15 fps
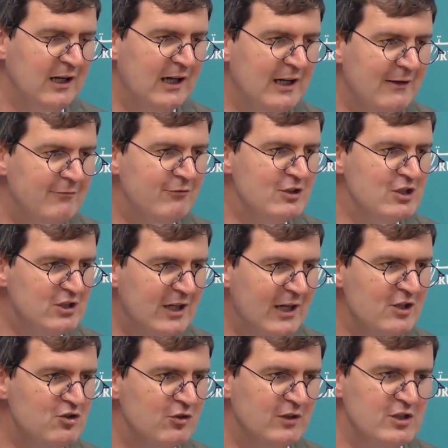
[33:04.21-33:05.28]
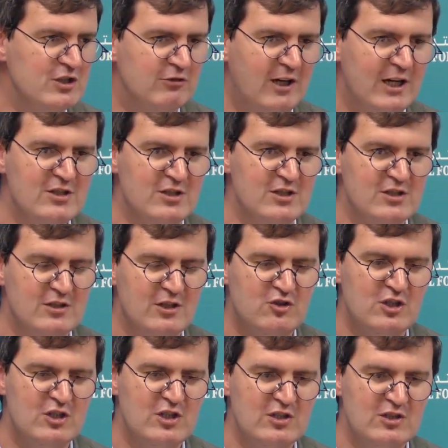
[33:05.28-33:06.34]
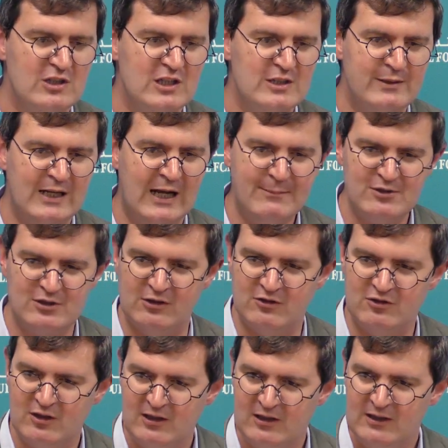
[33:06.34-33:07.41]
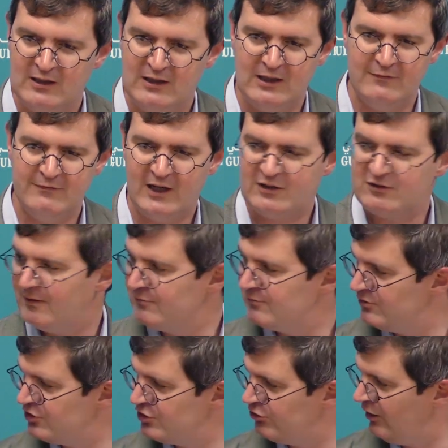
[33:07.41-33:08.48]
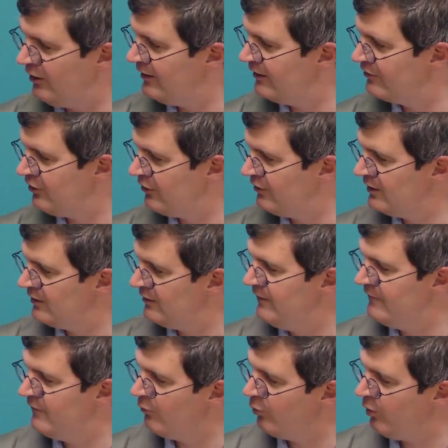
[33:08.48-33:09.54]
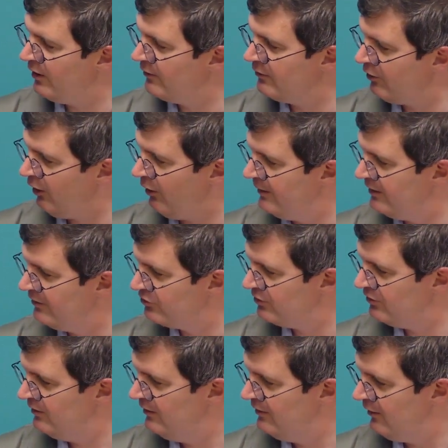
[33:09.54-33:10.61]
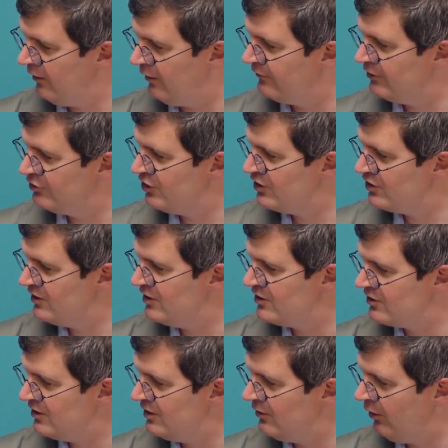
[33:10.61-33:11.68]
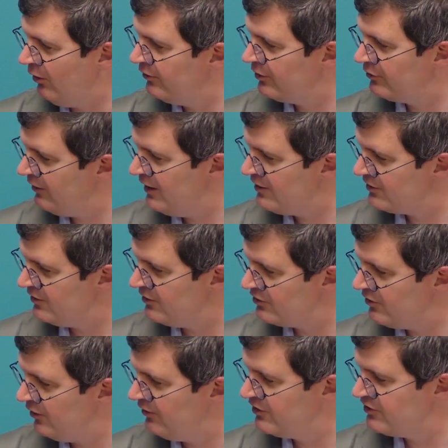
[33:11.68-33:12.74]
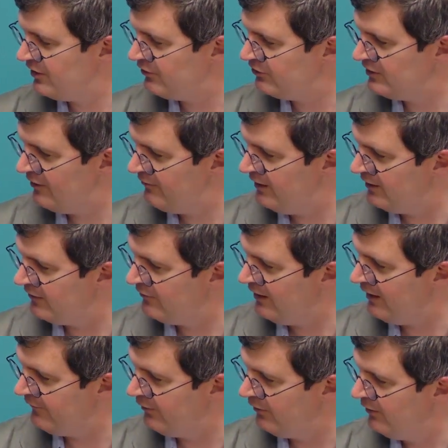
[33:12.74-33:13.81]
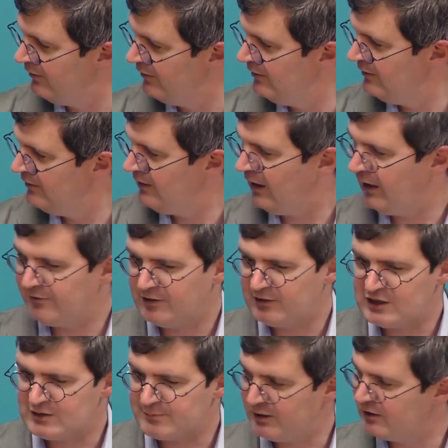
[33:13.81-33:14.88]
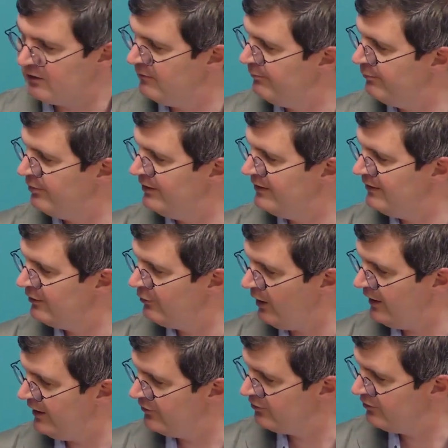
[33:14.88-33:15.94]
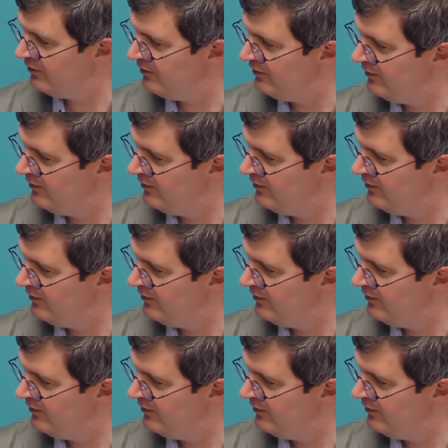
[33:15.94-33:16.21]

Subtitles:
At every stage of this crisis, the GCC has been absent. In fact, I'm struggling to think of even one comment of the GCC on the crisis, on the secretariat level. I think he's been completely quiet.